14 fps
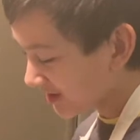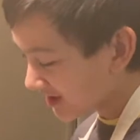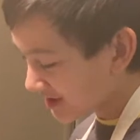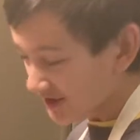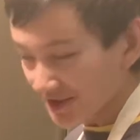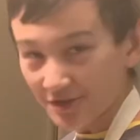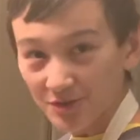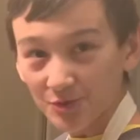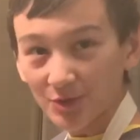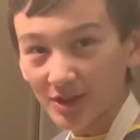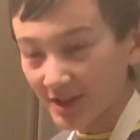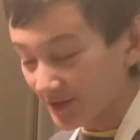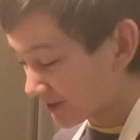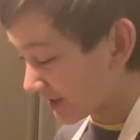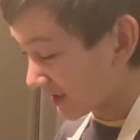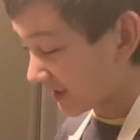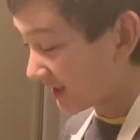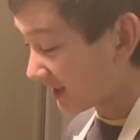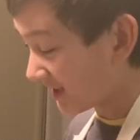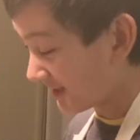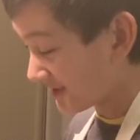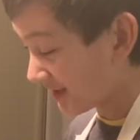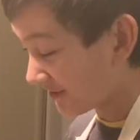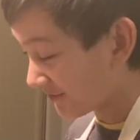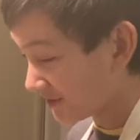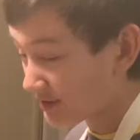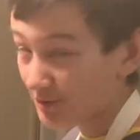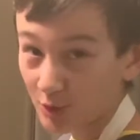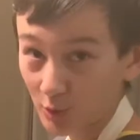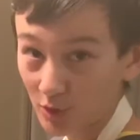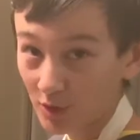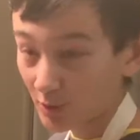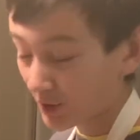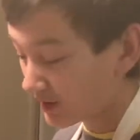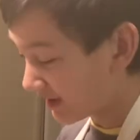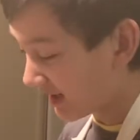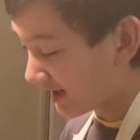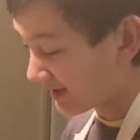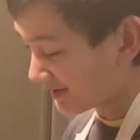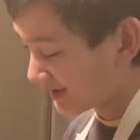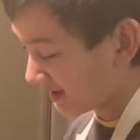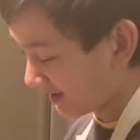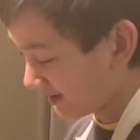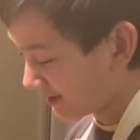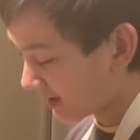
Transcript: So it's really, really a tough dough to work with, as it